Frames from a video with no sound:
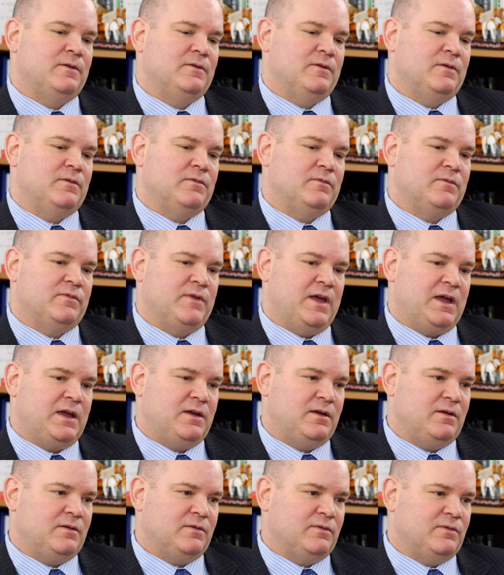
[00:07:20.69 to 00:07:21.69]

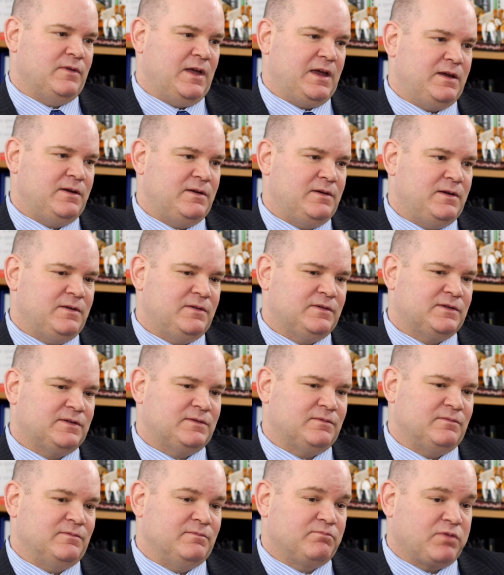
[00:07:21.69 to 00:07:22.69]
they
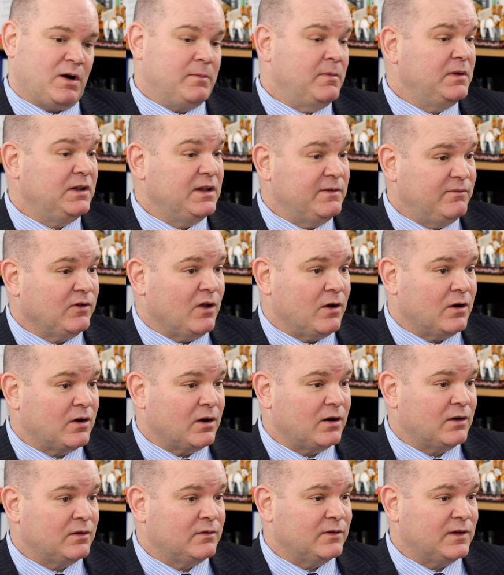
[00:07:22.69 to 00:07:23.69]
probably live
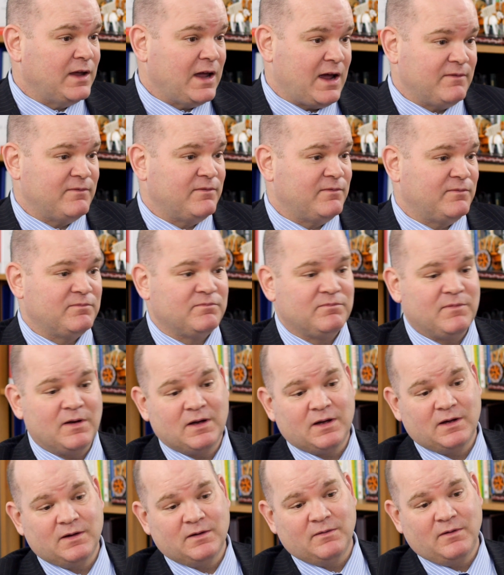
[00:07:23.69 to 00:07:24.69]
longer. They have
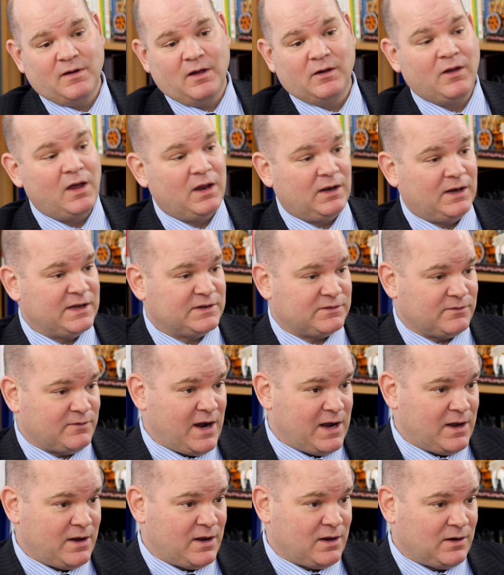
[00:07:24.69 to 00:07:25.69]
a lot less
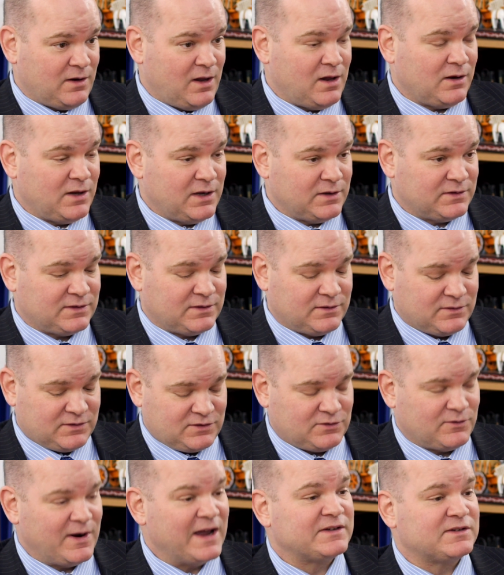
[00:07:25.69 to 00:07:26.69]

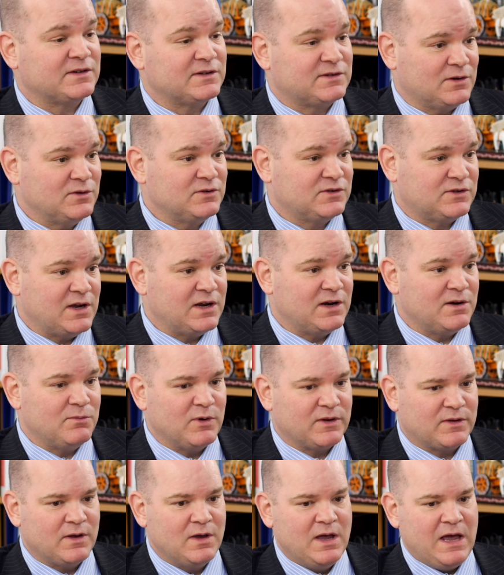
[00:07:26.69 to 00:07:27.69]
stress associated mm-hmm.
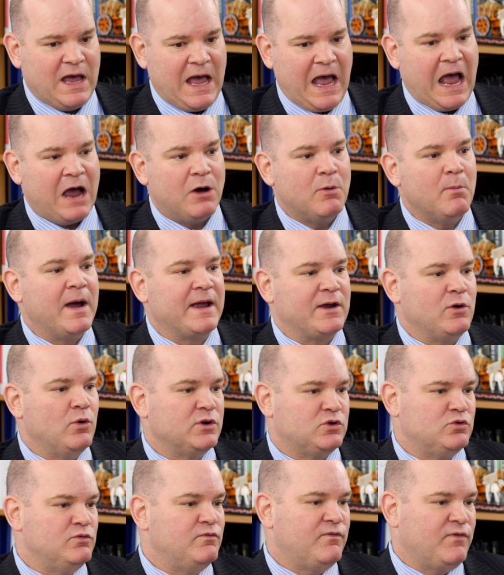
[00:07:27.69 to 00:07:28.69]
with how am I
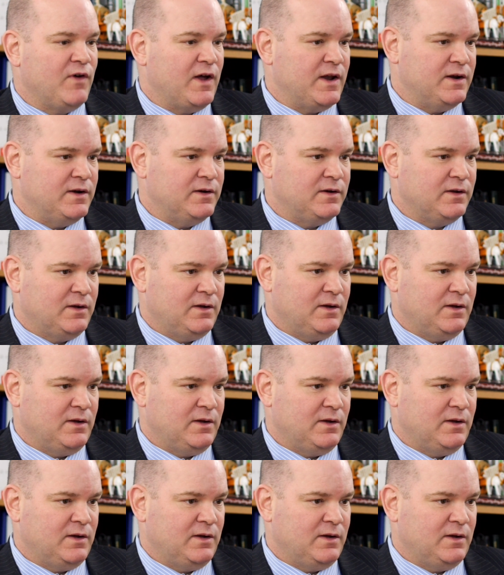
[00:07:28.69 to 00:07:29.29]
going to fund